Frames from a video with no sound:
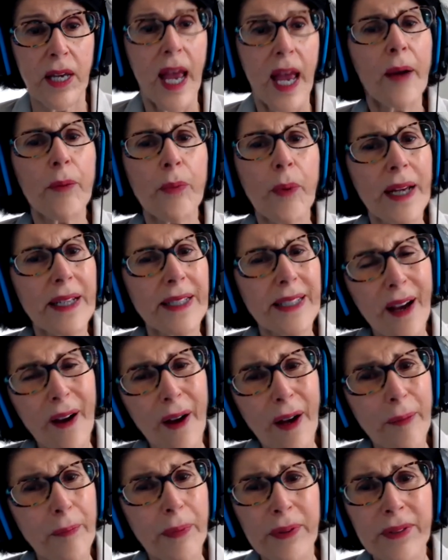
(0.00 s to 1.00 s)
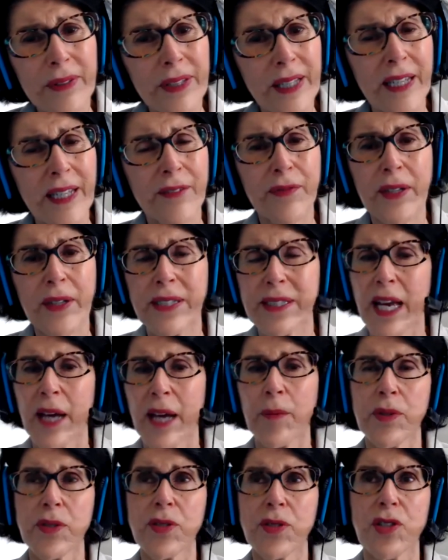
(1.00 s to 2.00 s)
And right now, I believe, because I
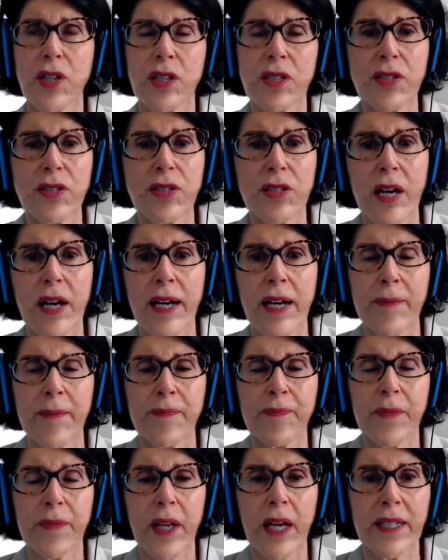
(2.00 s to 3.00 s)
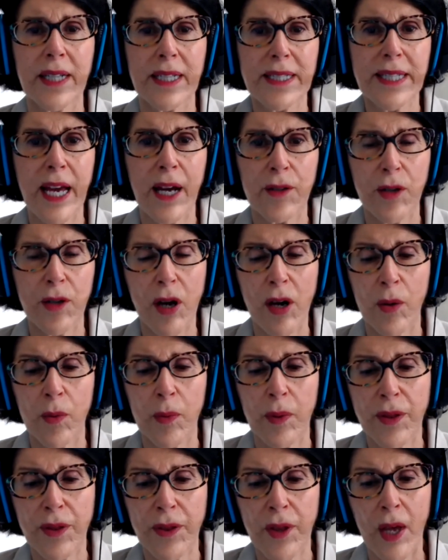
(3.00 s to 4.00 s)
was just on a town hall
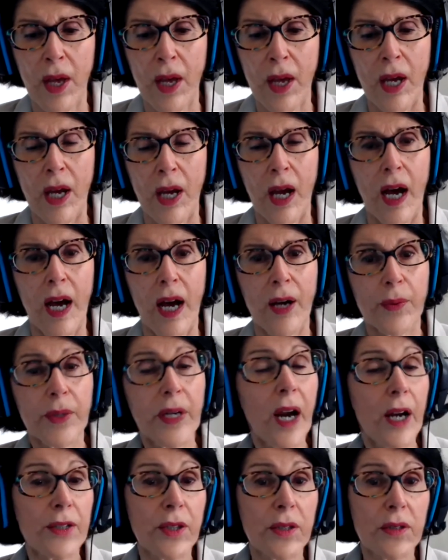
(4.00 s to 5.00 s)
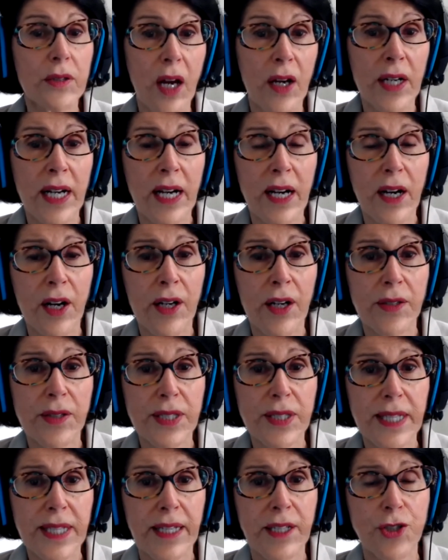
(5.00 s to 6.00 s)
with Ricardo Lara, our
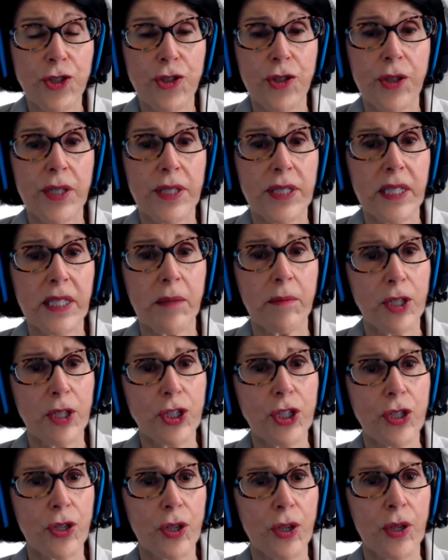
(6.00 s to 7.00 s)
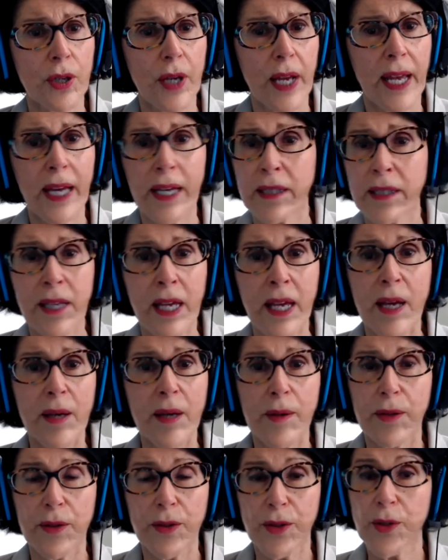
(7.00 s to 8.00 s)
state insurance commissioner, and
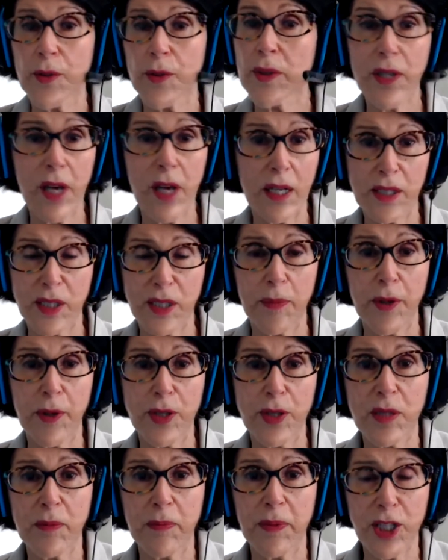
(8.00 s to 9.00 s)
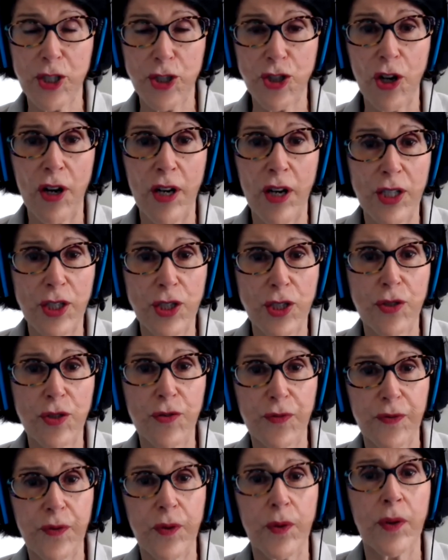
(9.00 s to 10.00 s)
you are not supposed to be charged
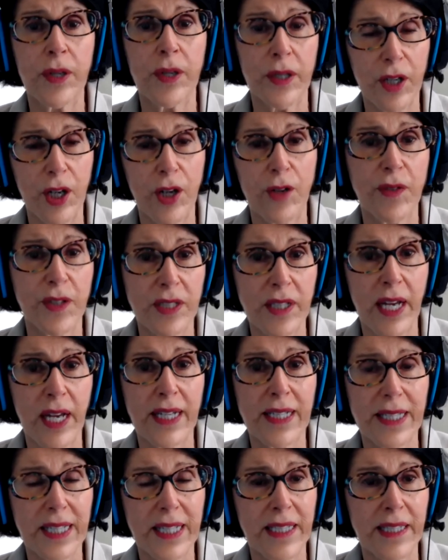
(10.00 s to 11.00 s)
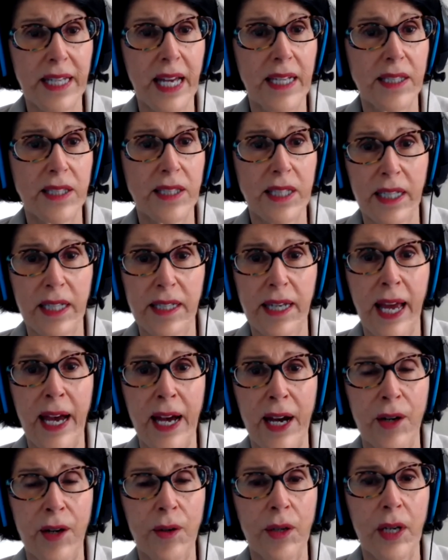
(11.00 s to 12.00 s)
for COVID-19 testing
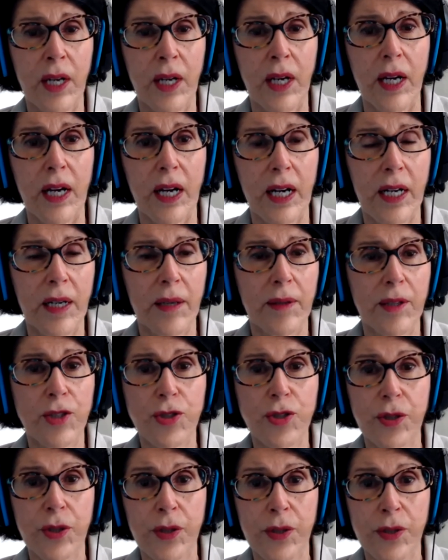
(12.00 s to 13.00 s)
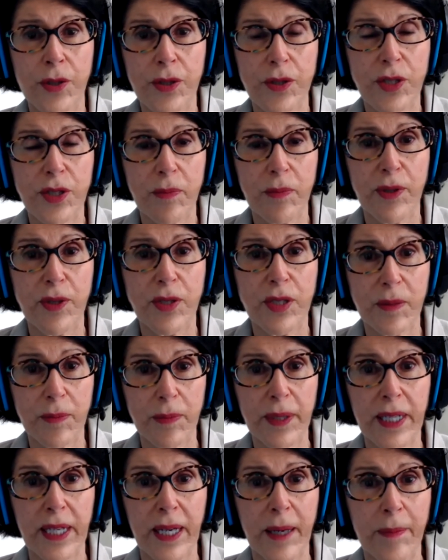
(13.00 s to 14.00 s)
now. Insurers are supposed to
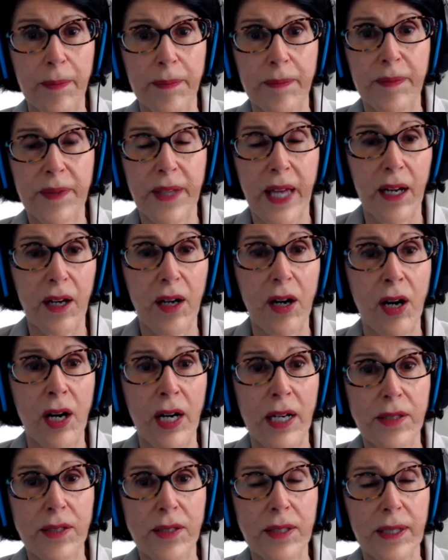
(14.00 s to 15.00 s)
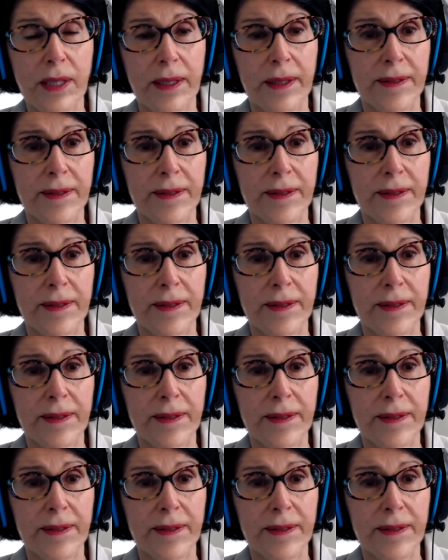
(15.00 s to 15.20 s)
pick up that cost.